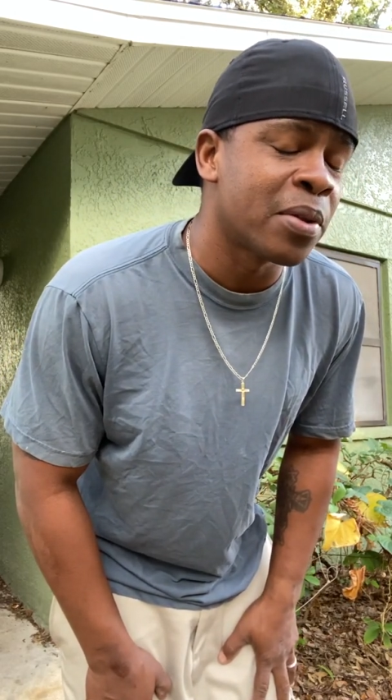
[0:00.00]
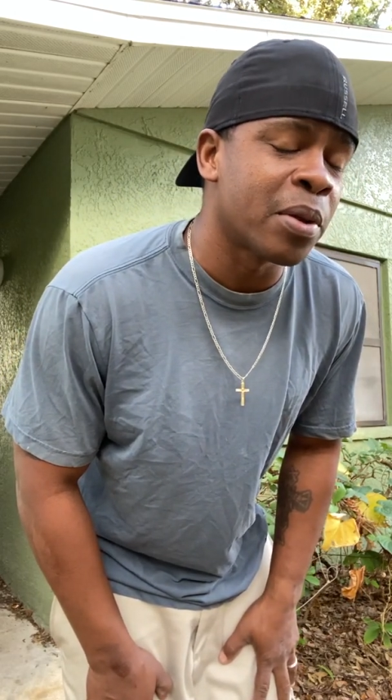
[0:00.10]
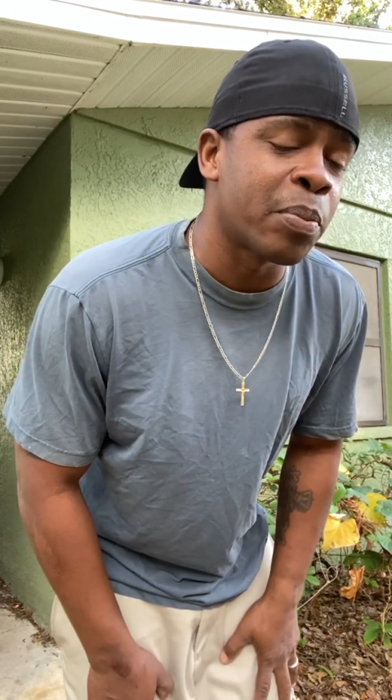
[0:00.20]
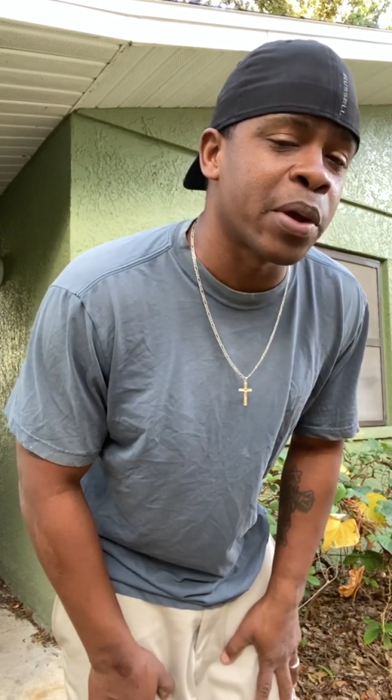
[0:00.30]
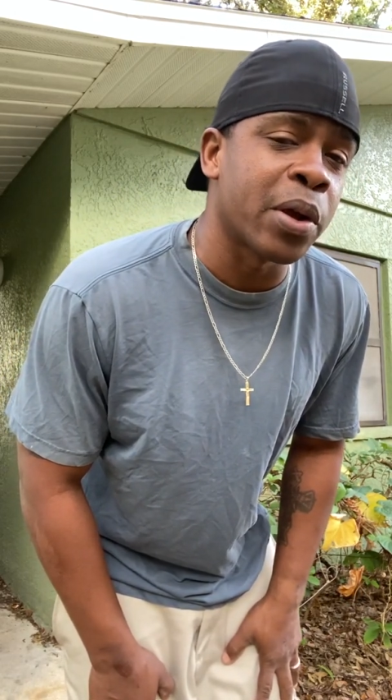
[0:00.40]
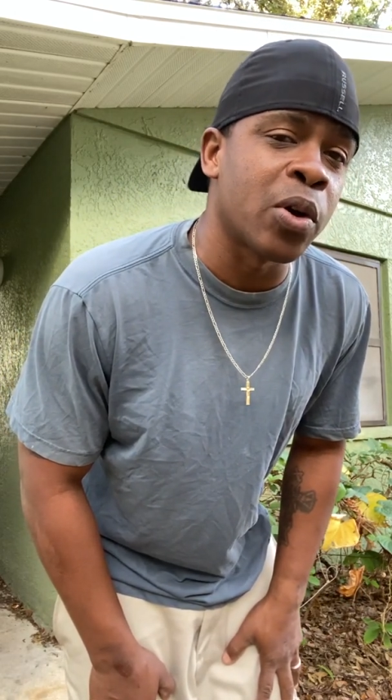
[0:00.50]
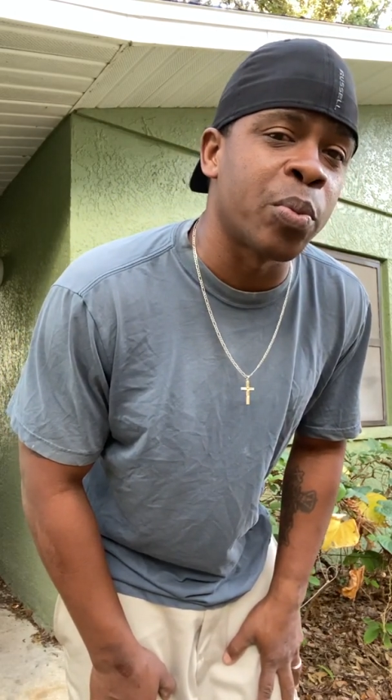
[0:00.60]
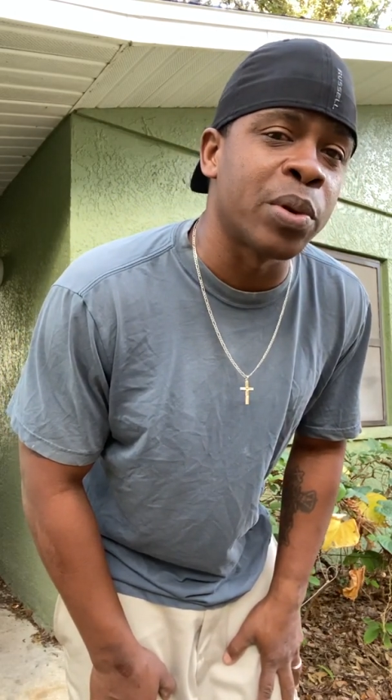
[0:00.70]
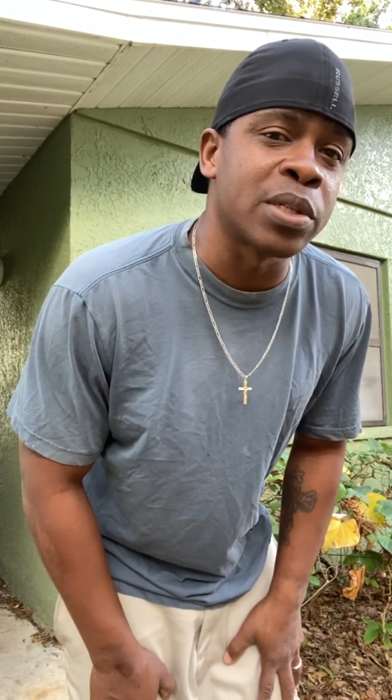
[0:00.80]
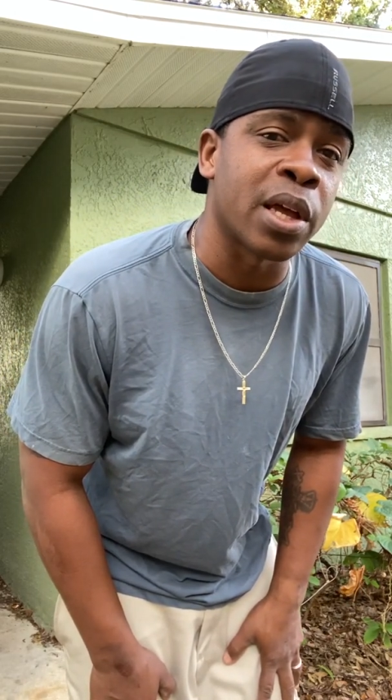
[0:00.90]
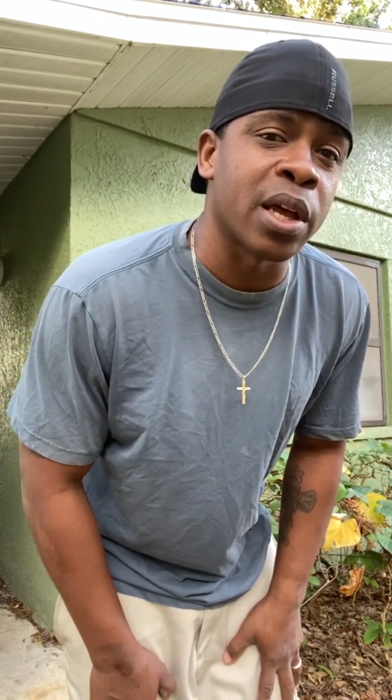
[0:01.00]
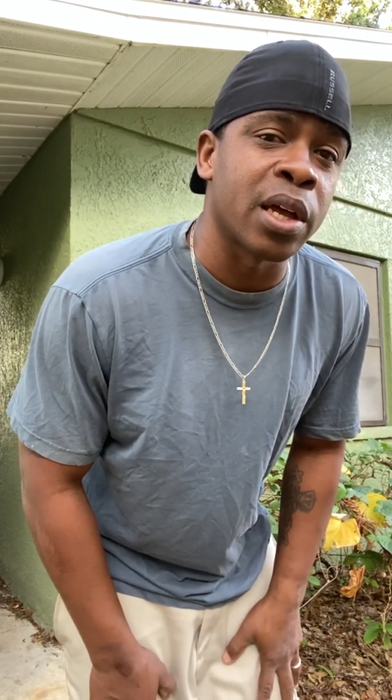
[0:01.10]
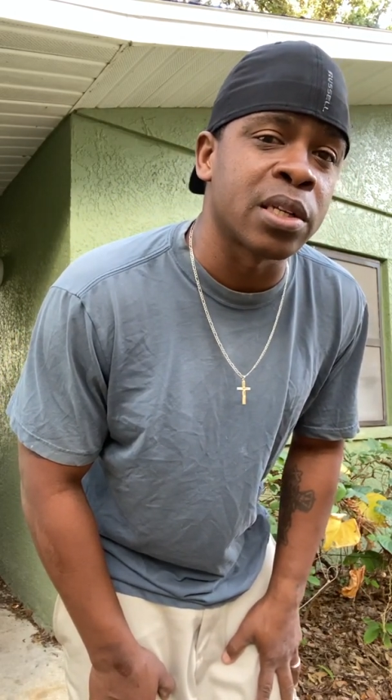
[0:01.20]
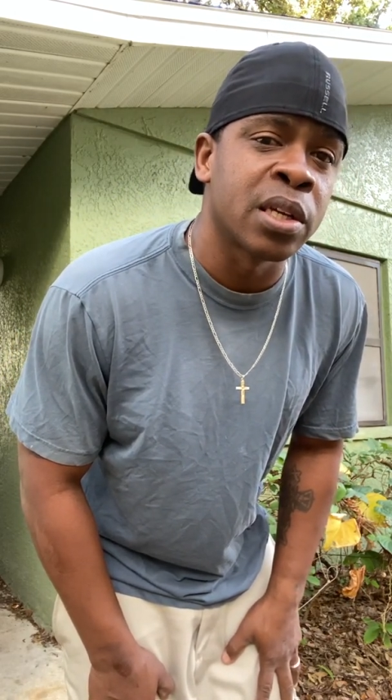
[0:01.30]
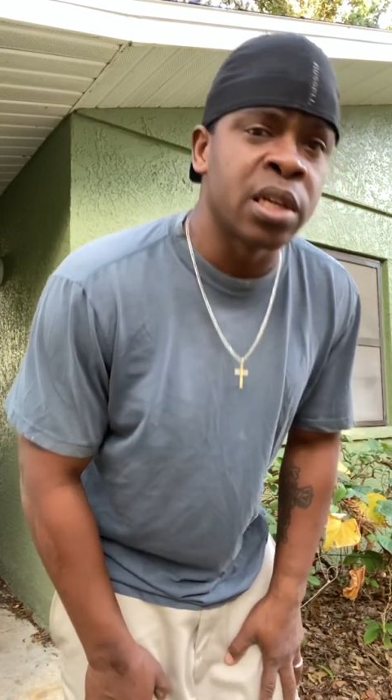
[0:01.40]
The parrot opened his eyes
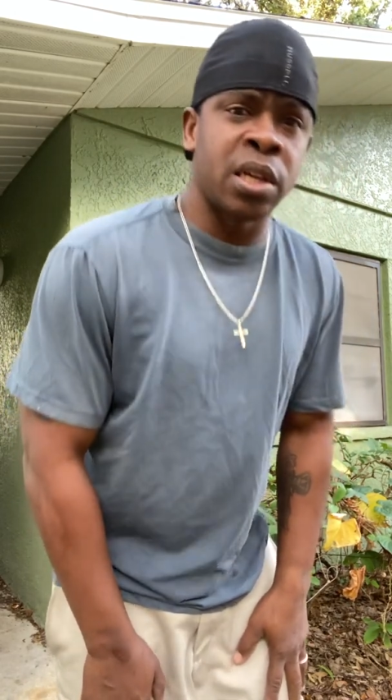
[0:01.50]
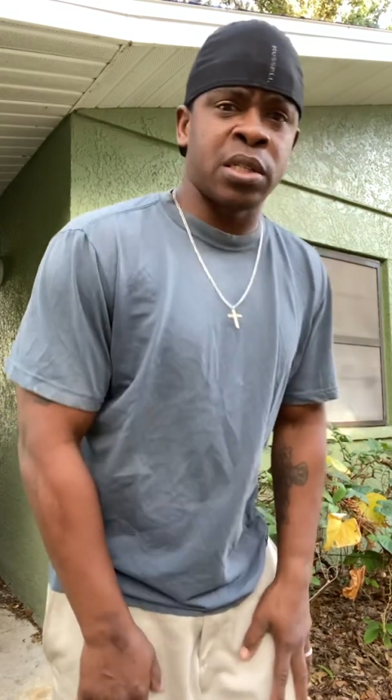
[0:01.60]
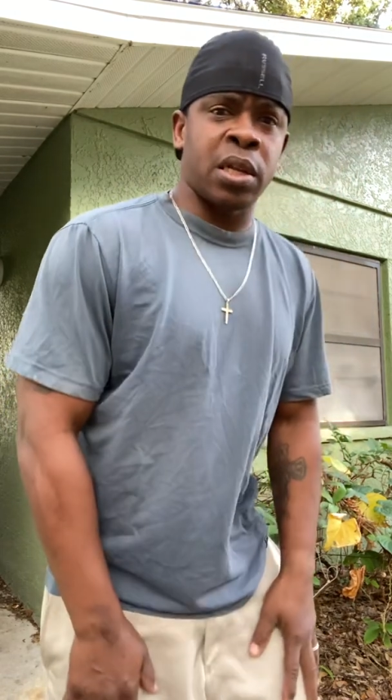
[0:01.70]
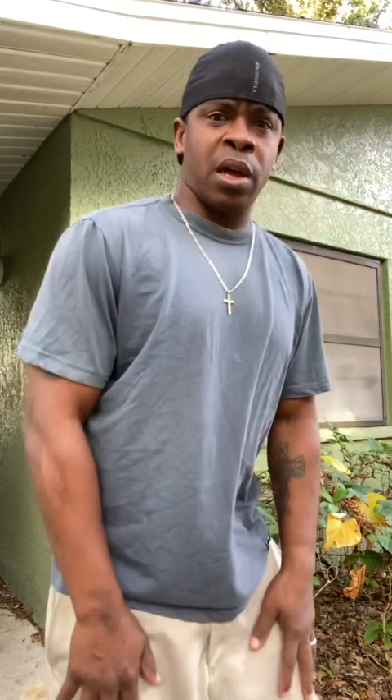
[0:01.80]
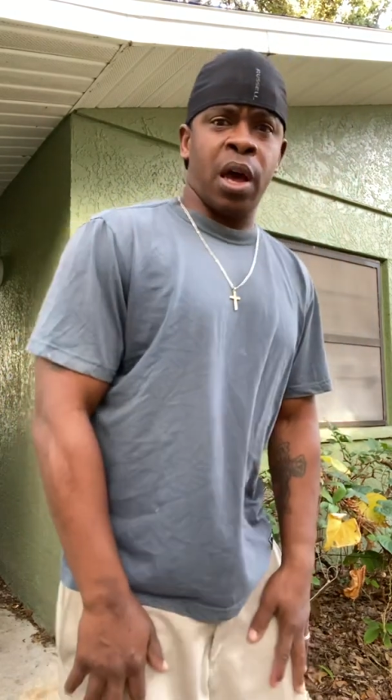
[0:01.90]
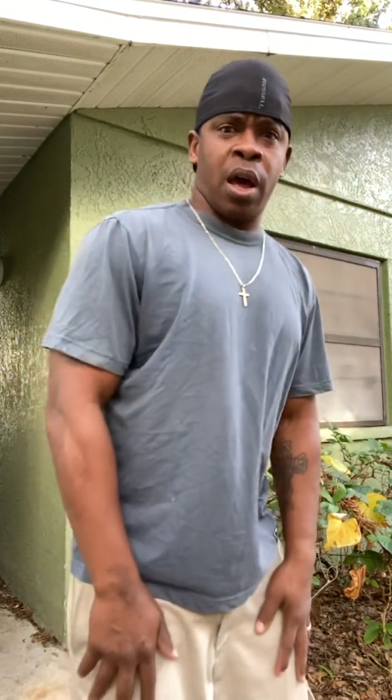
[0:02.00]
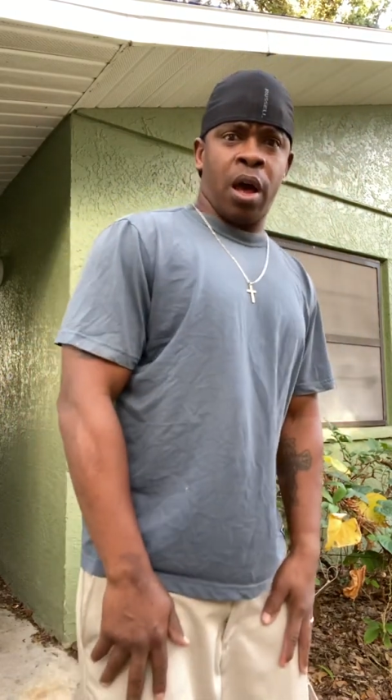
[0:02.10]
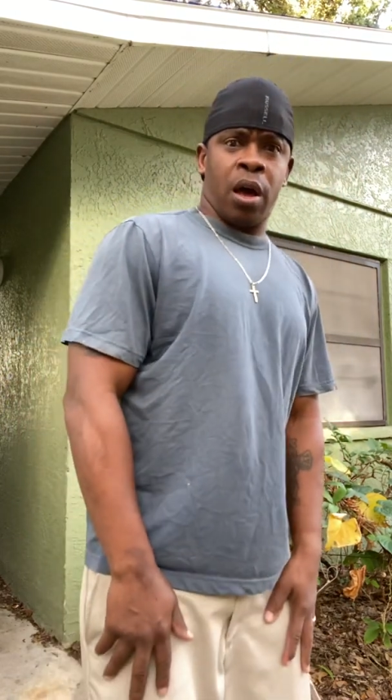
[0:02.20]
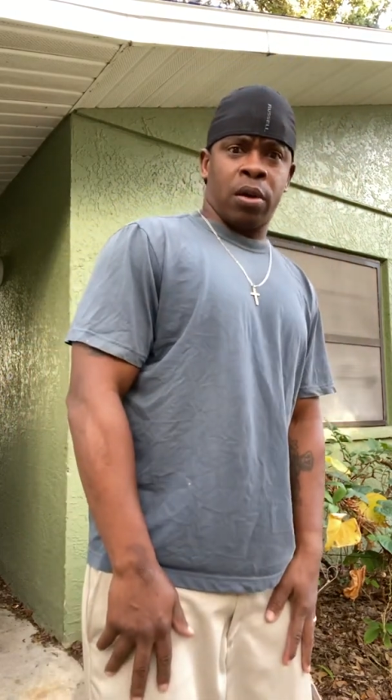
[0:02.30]
and said, "Ah,